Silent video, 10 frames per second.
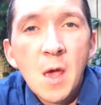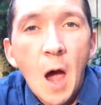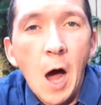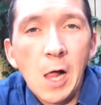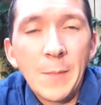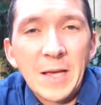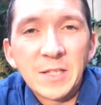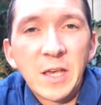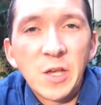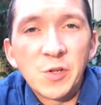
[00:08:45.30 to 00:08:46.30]
All I'm
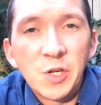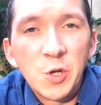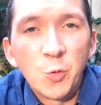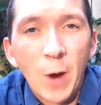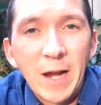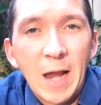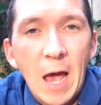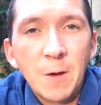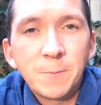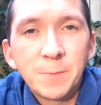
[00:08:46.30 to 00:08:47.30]
asking you to do right
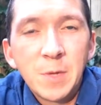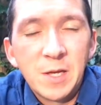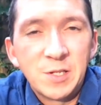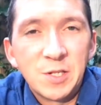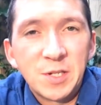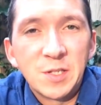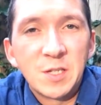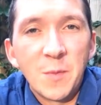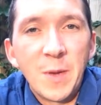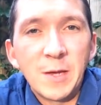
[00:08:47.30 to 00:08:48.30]
now is just to
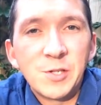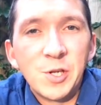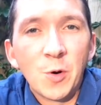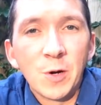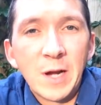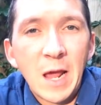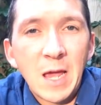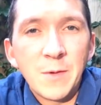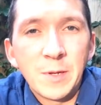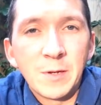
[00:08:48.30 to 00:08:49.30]
submit your
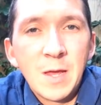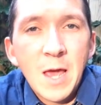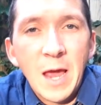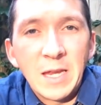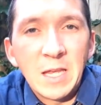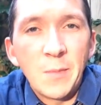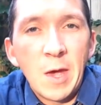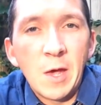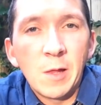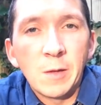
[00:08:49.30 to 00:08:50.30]
name and
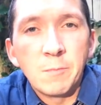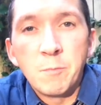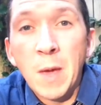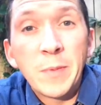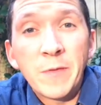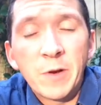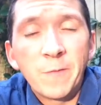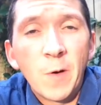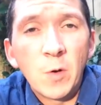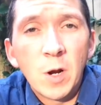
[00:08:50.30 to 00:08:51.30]
email and maybe even a
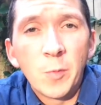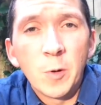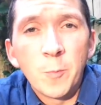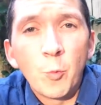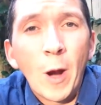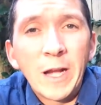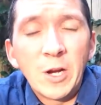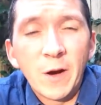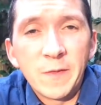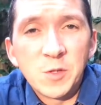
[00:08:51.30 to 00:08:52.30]
phone number right
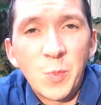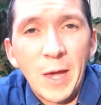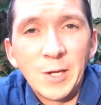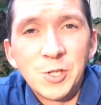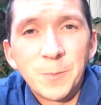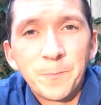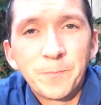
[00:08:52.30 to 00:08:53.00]
here on this page.